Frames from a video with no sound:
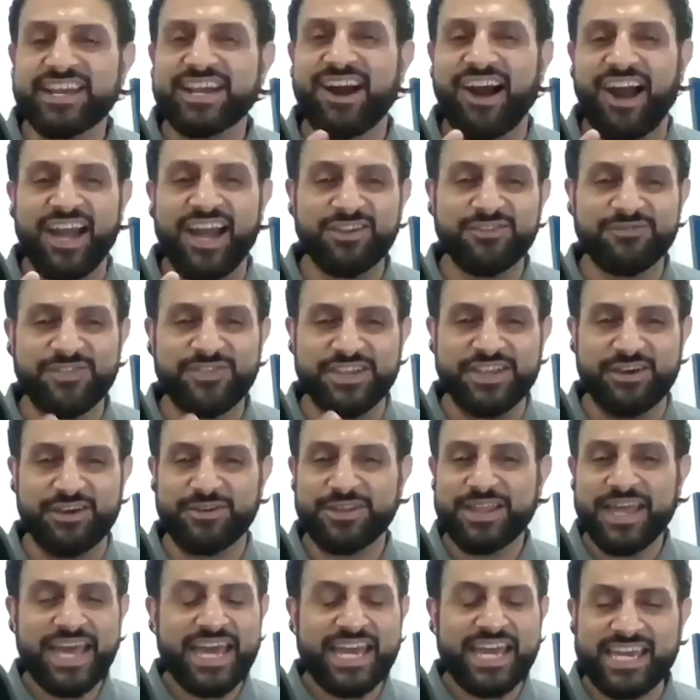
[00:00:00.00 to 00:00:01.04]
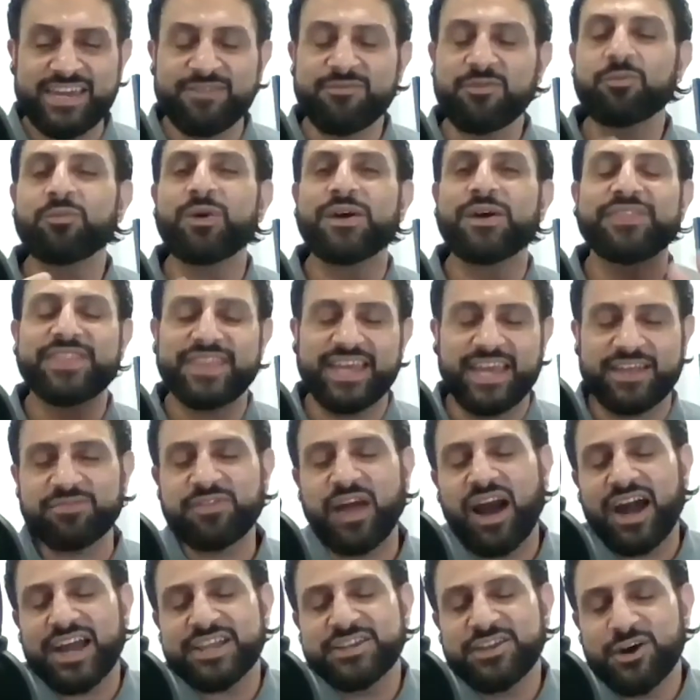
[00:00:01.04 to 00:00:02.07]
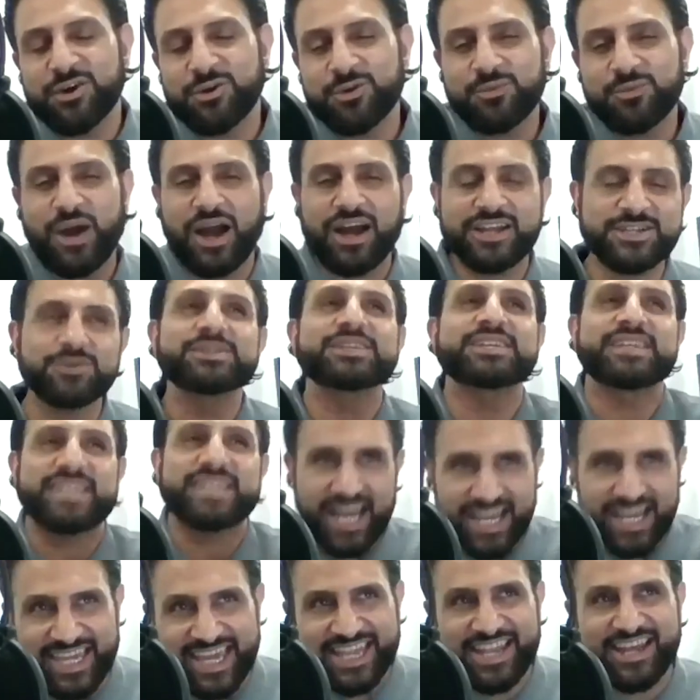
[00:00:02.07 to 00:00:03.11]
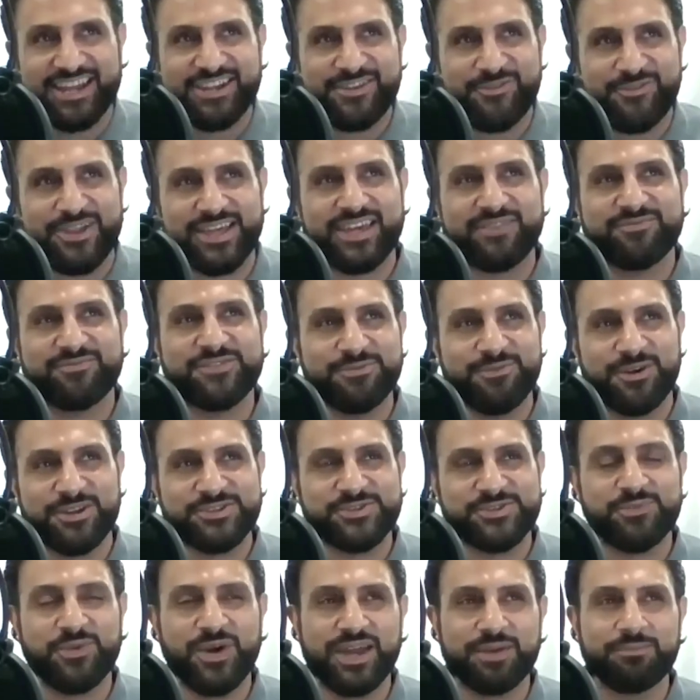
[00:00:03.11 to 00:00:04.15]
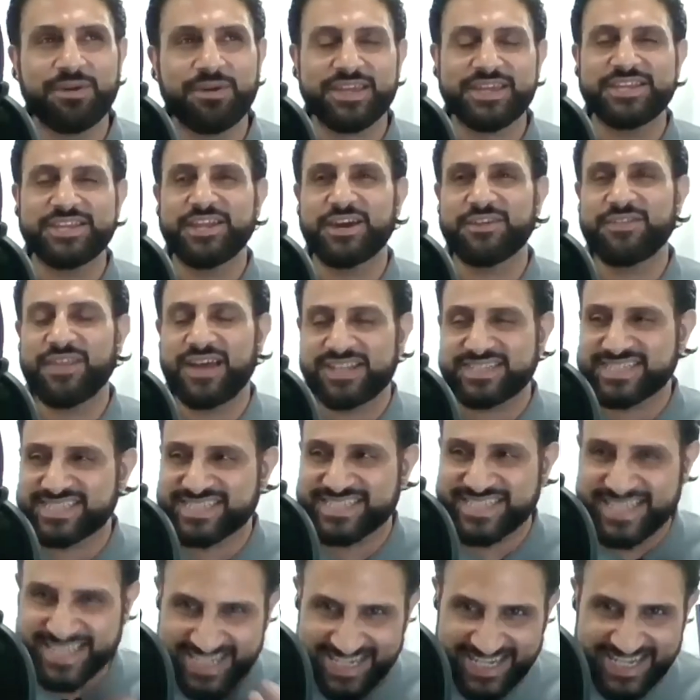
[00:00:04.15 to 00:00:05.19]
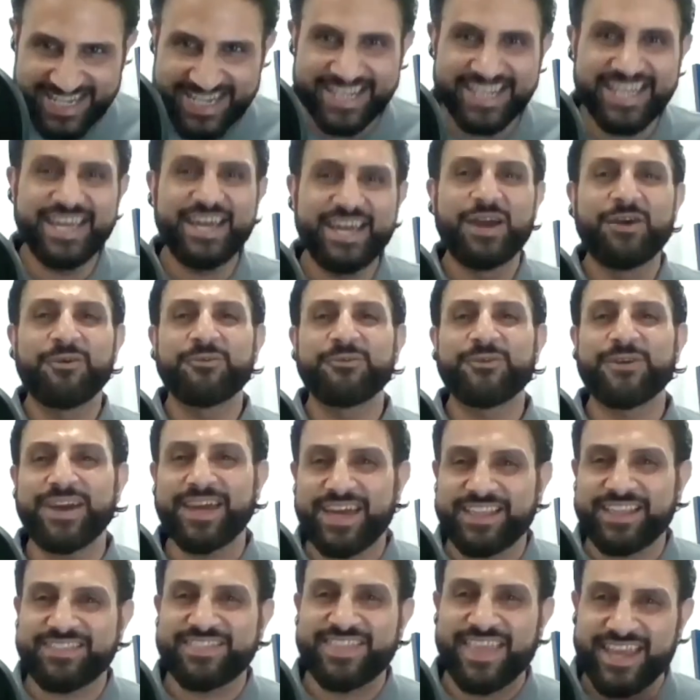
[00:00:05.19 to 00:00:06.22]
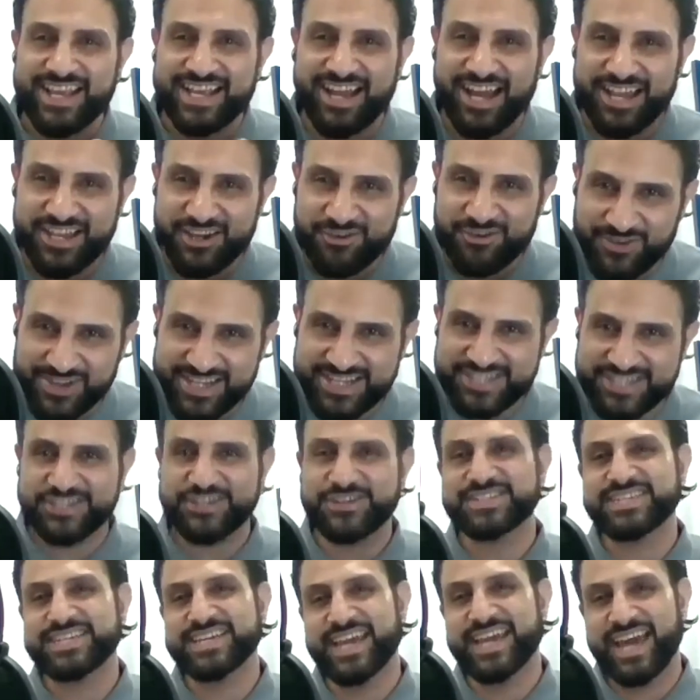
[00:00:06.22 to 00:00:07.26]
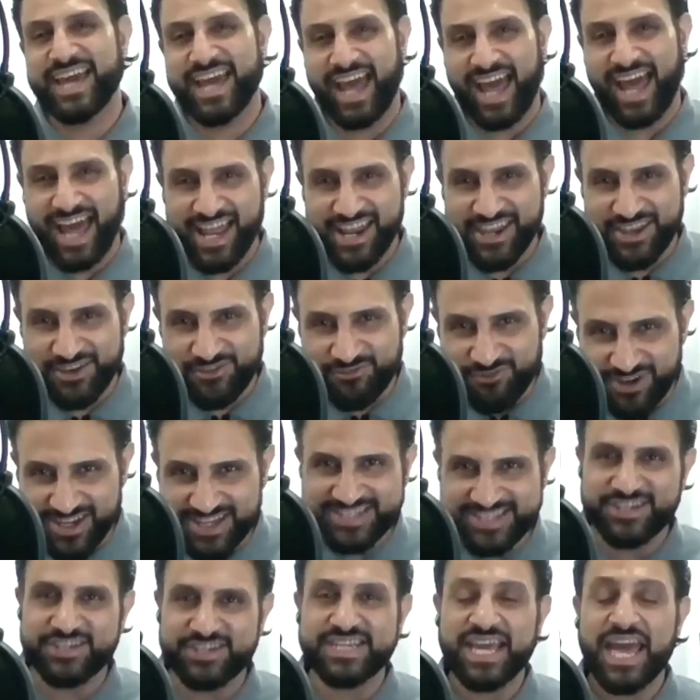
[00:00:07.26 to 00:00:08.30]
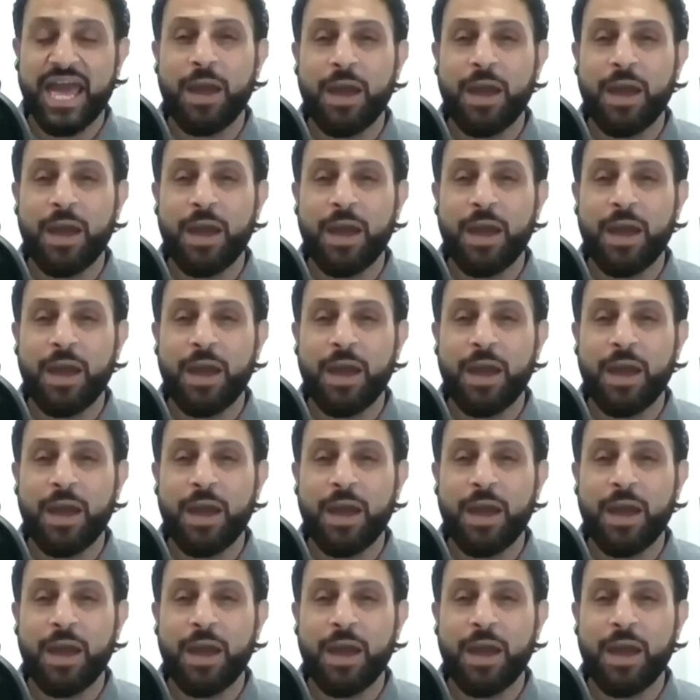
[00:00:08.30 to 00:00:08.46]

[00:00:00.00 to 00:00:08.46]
kind of, you know, even when I don't want to give too much away, but you know, that scene where they're kind of reshooting it and reshooting,